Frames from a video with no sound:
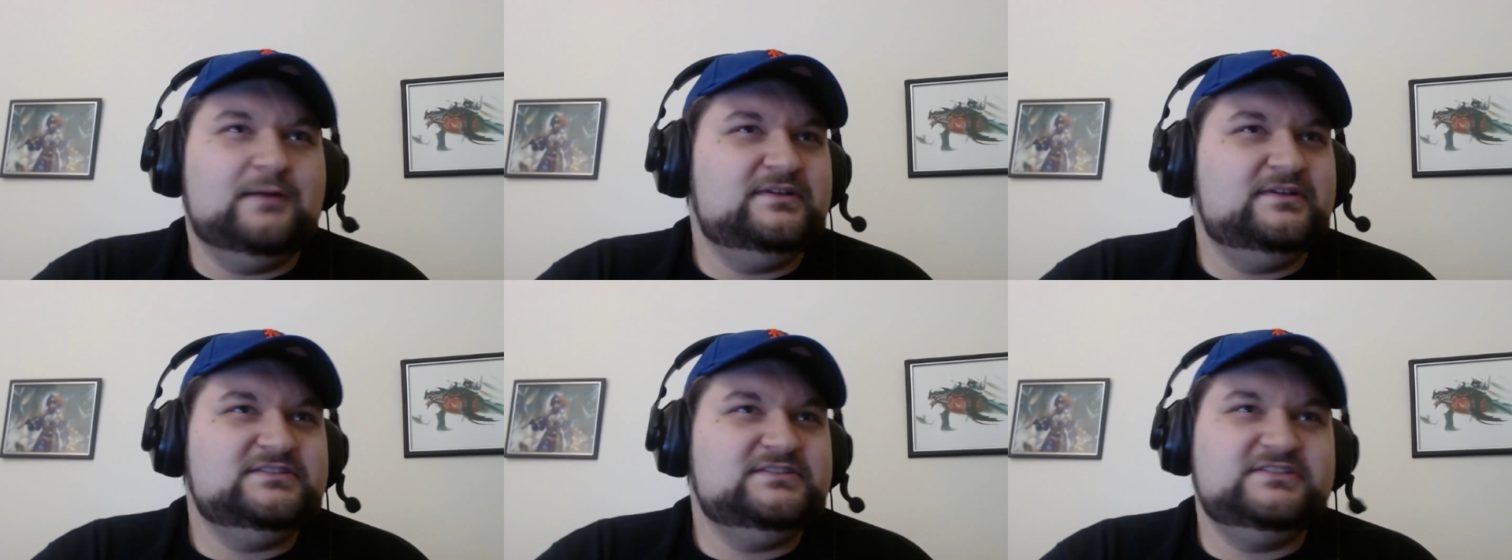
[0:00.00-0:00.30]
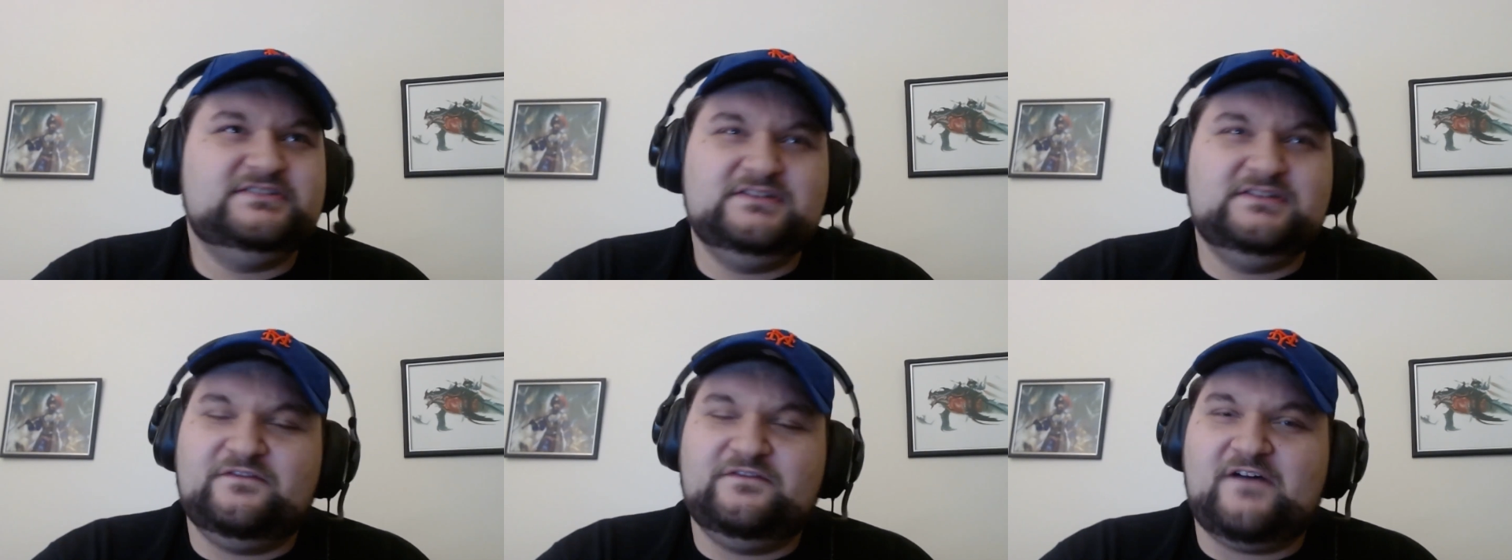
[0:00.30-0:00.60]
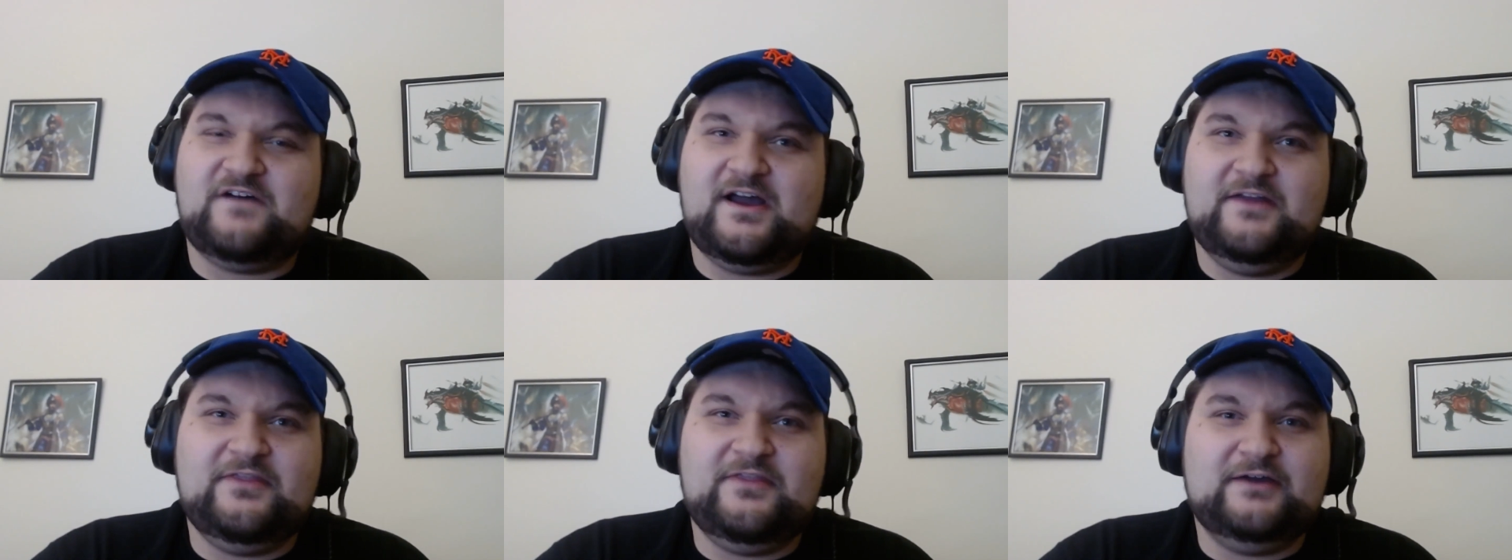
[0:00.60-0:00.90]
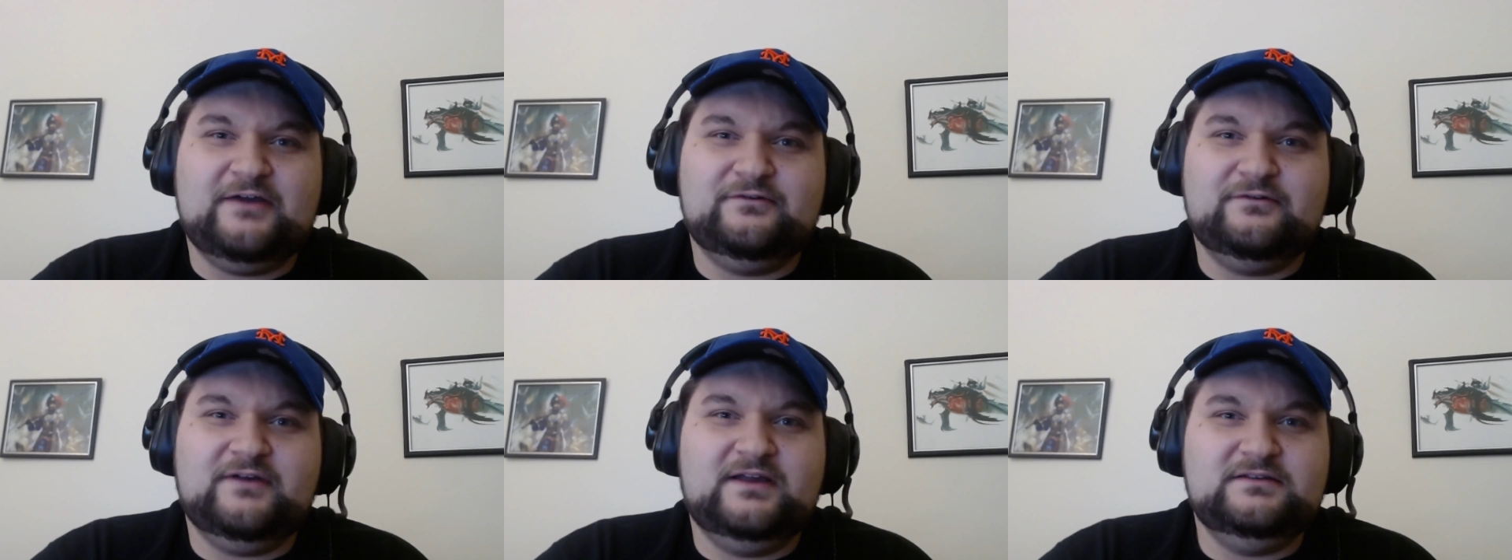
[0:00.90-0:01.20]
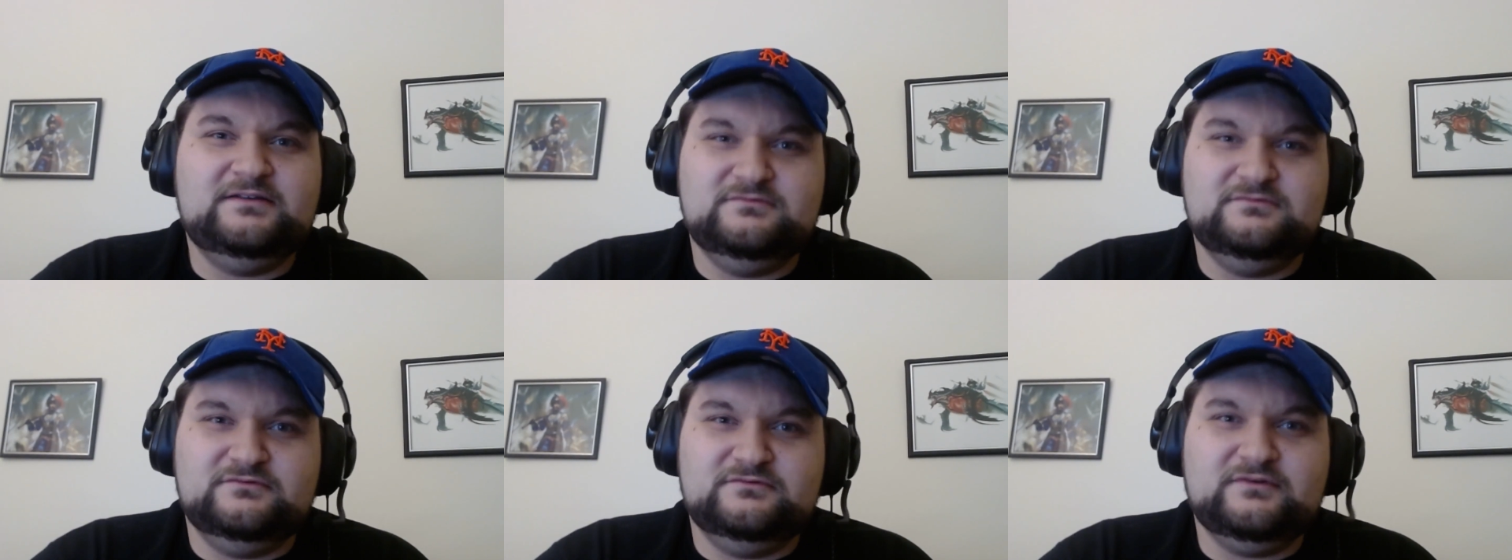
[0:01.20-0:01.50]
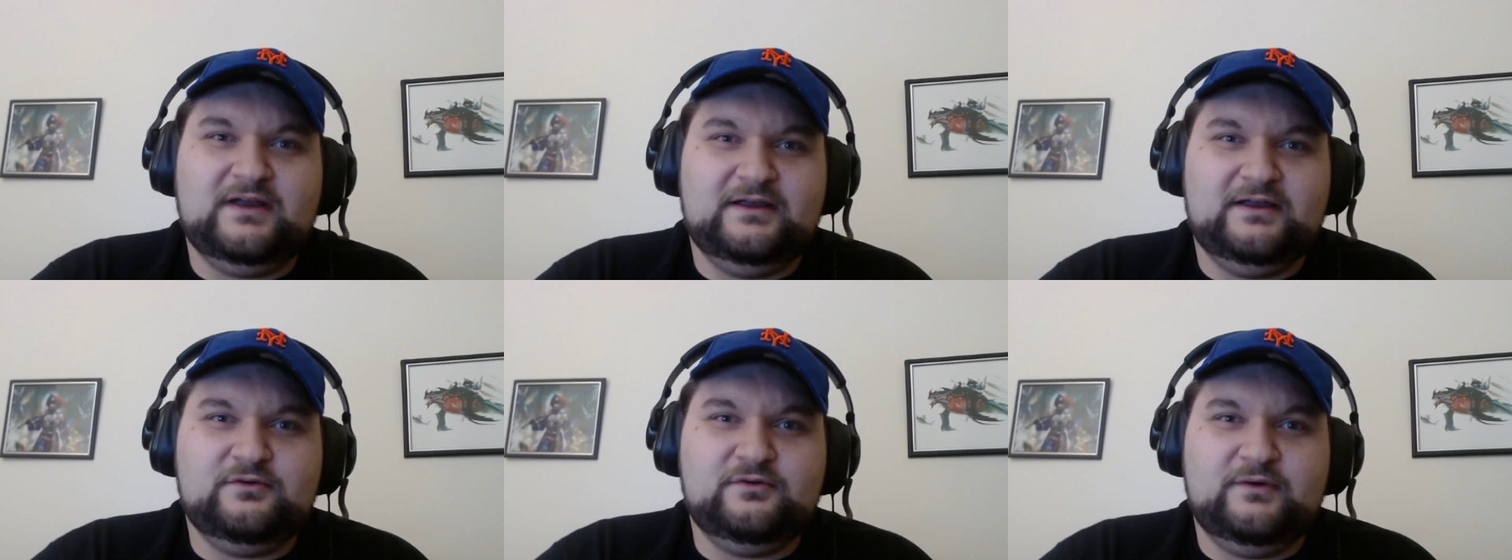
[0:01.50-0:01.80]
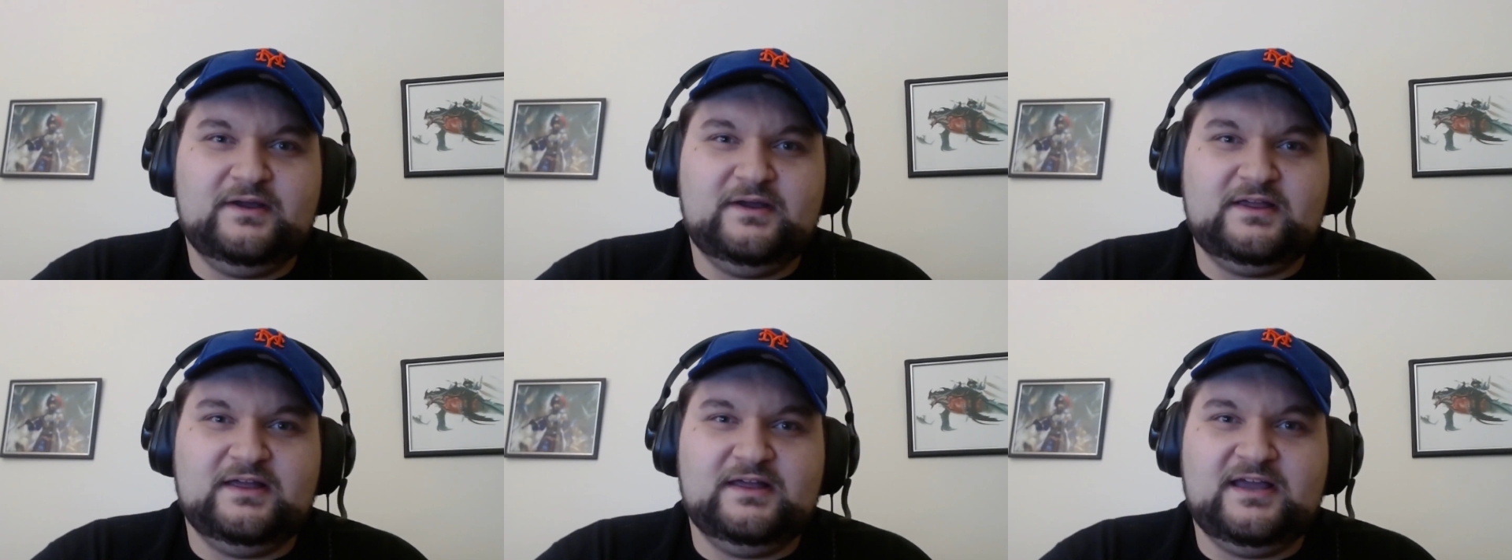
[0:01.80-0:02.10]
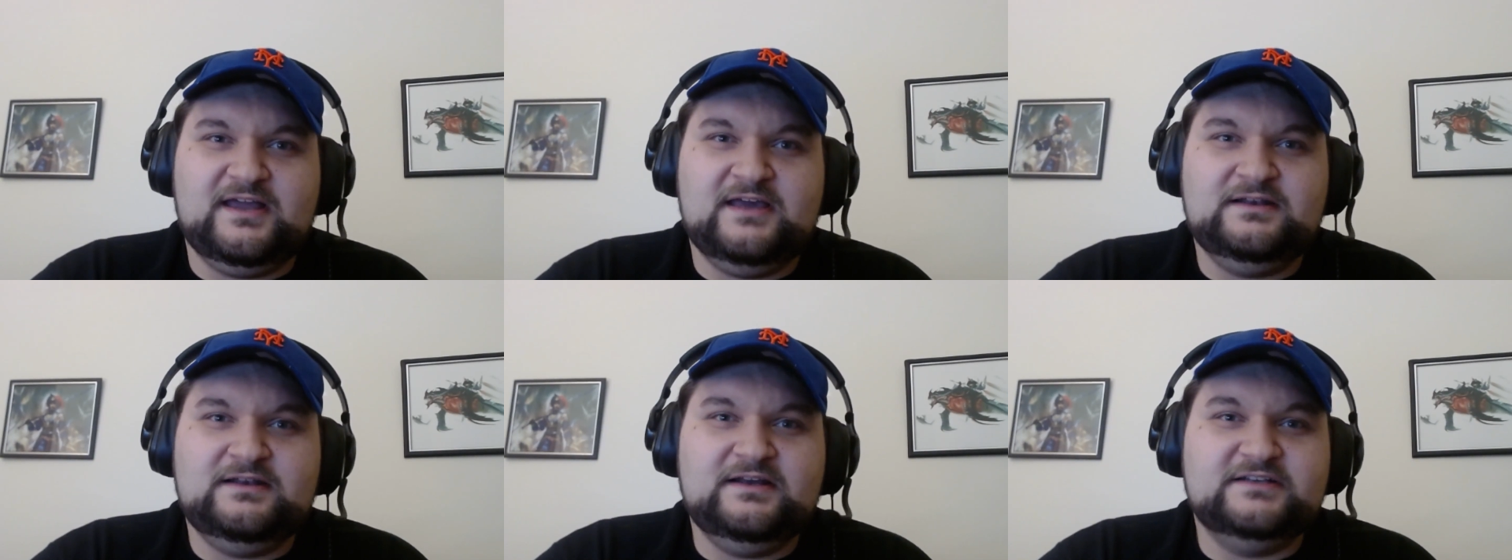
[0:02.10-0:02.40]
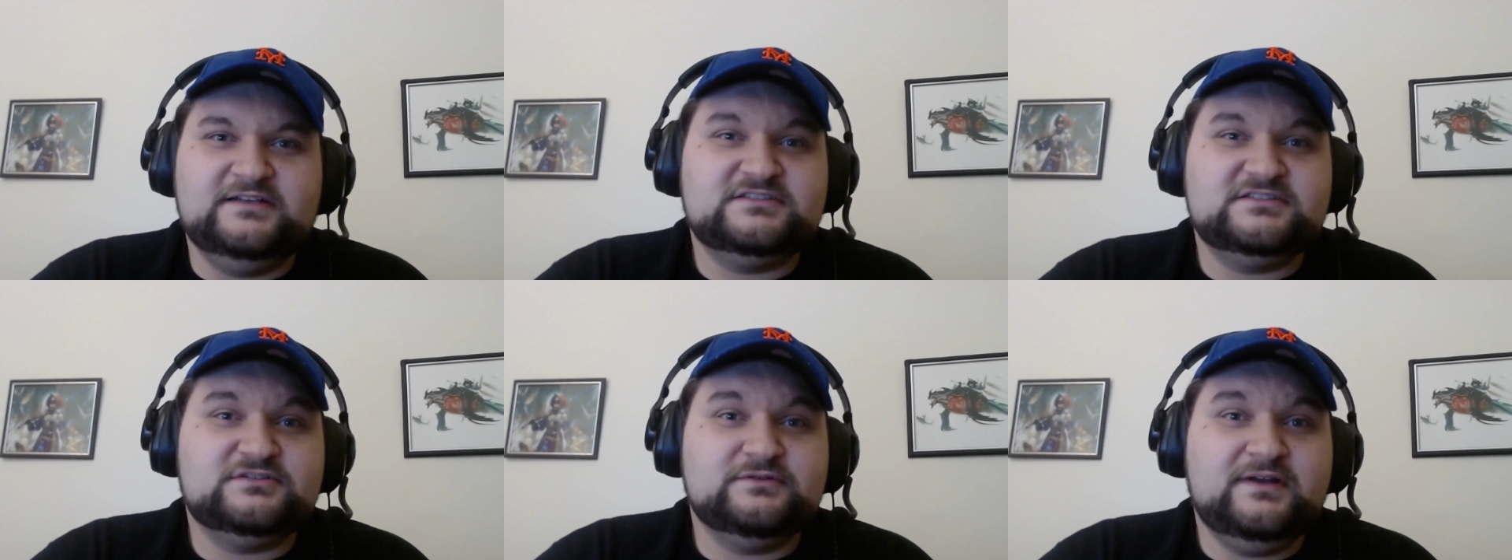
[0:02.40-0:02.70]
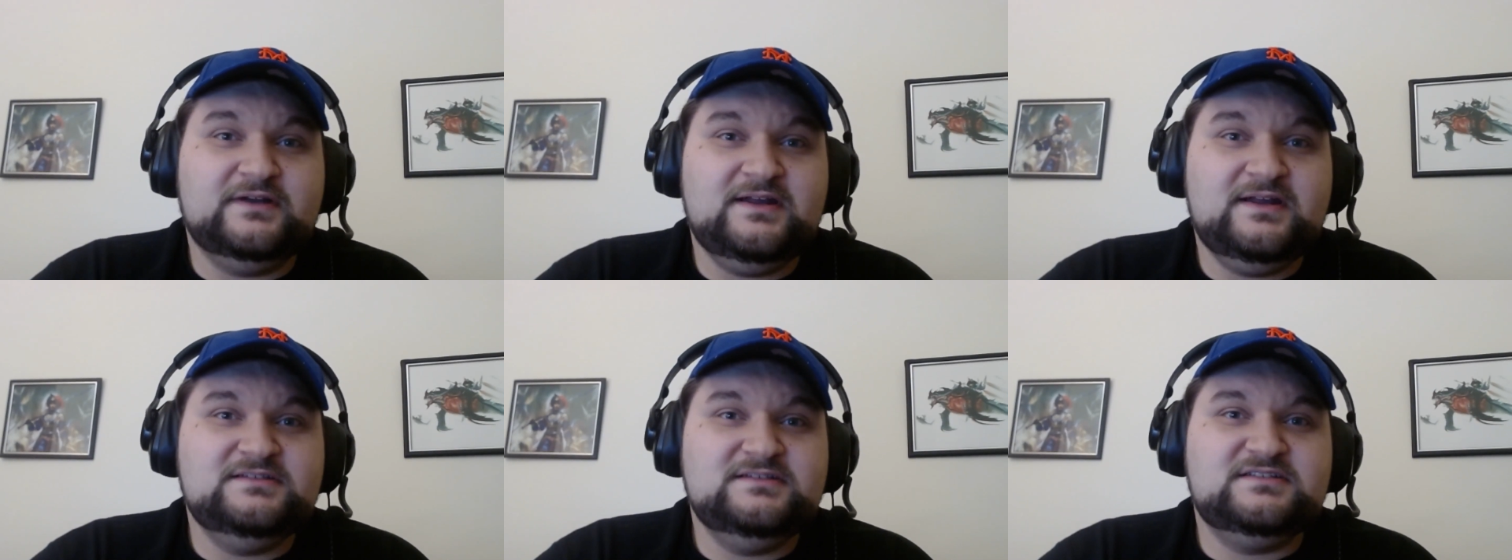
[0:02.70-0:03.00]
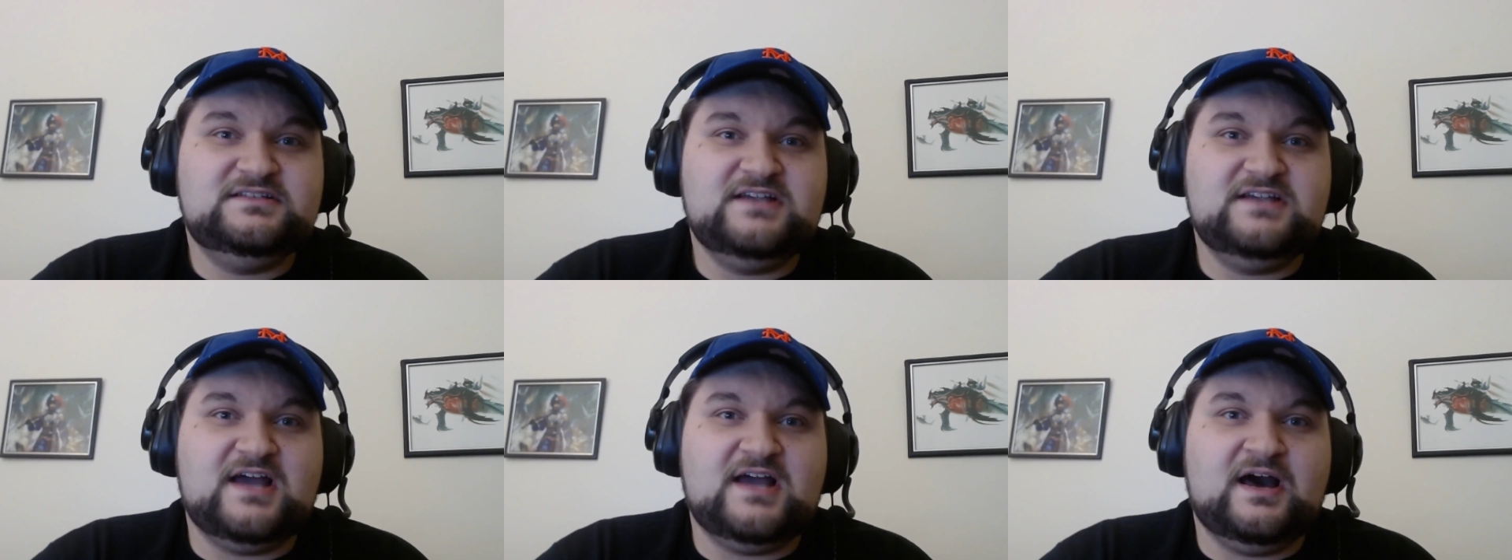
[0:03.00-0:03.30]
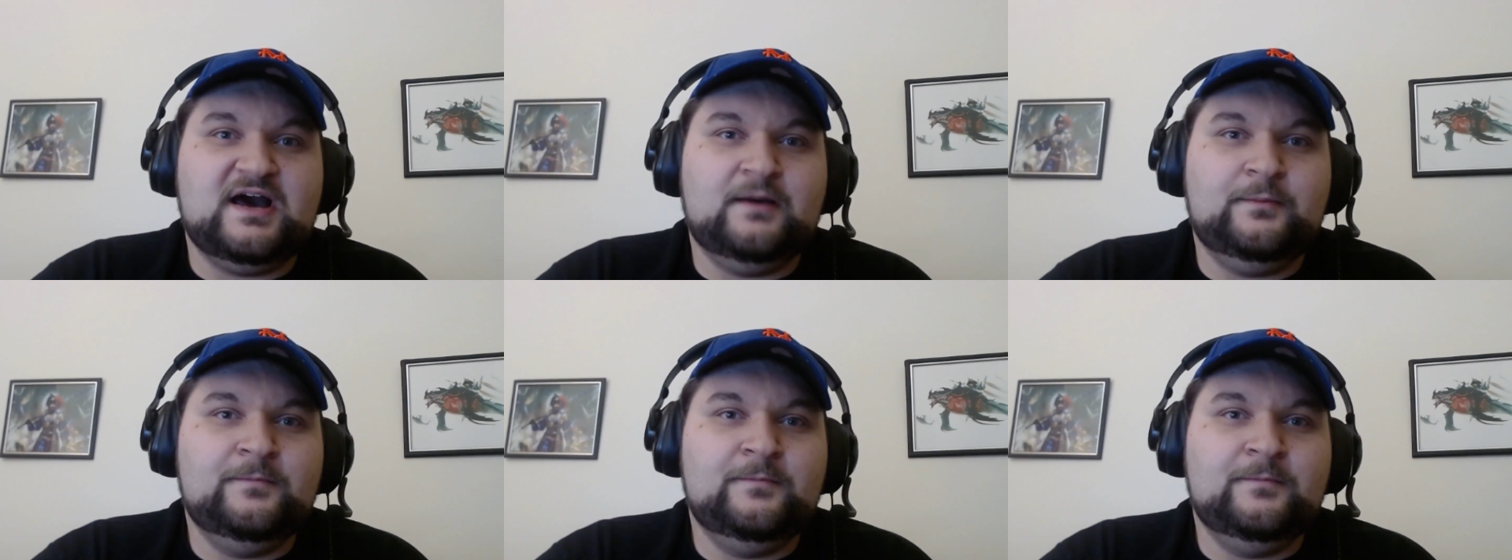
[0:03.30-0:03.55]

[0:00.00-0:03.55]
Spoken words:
Let's just define that right quick again. A screen's job